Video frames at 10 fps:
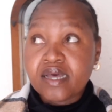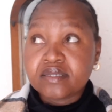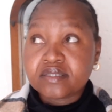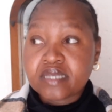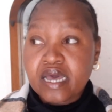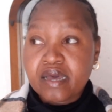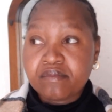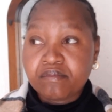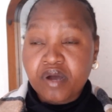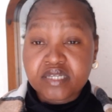
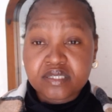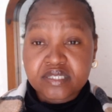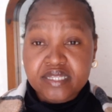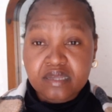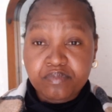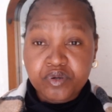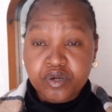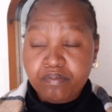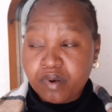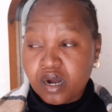some parcels at the
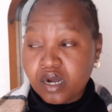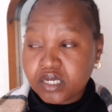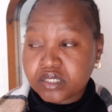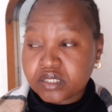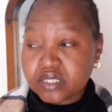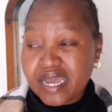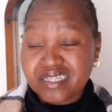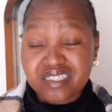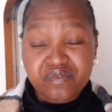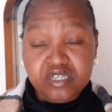Poodle Box. I
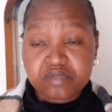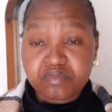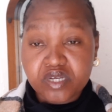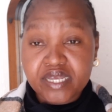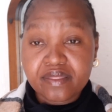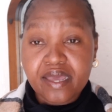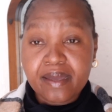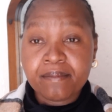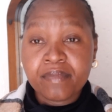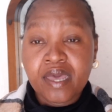just finished booking
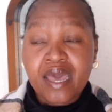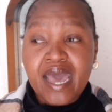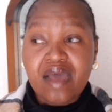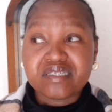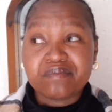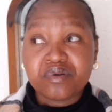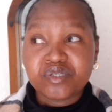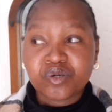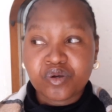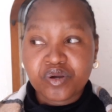them. I was
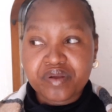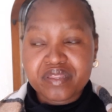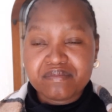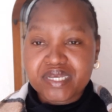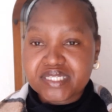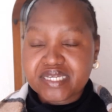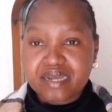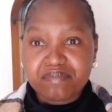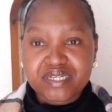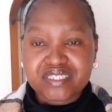supposed to go courier them
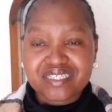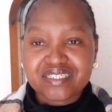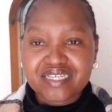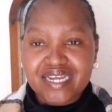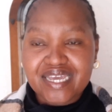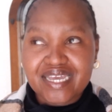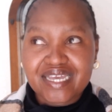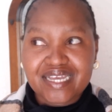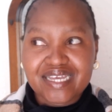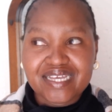yesterday, but
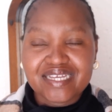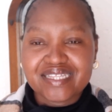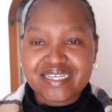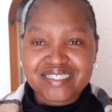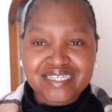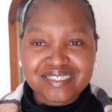yesterday the day